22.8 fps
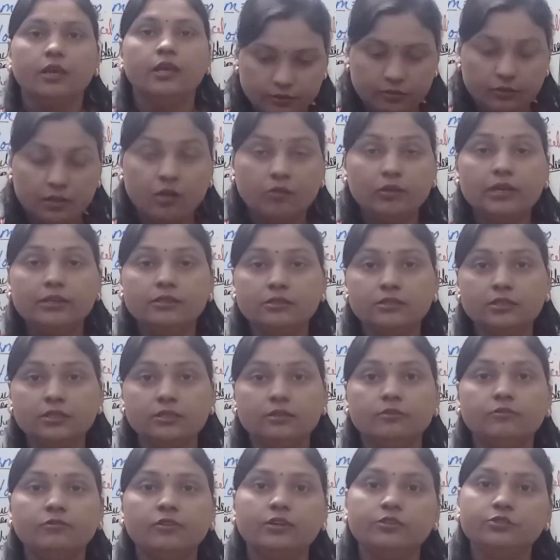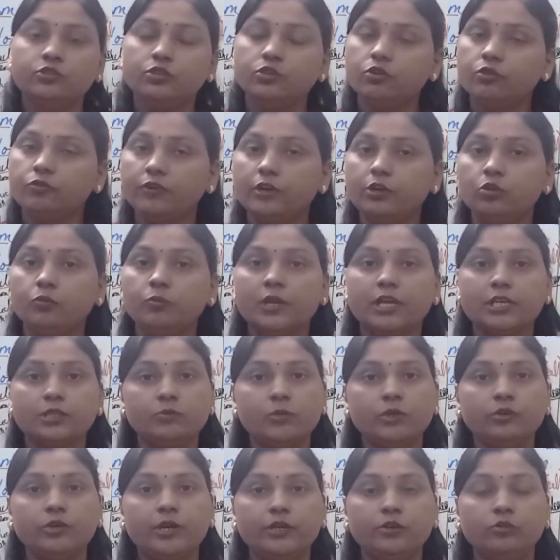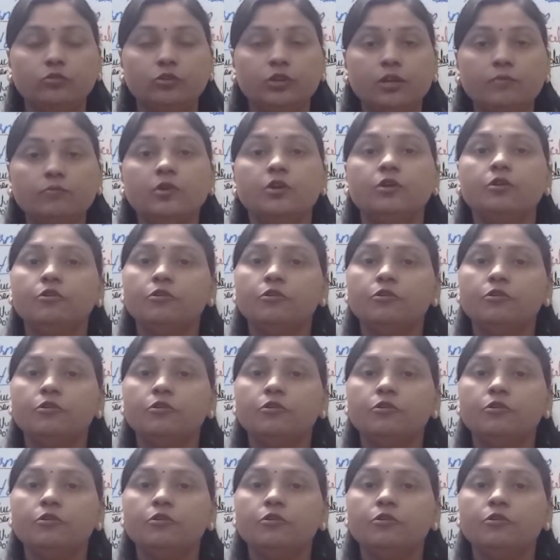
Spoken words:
Now let us see the function of endoplasmic reticulum.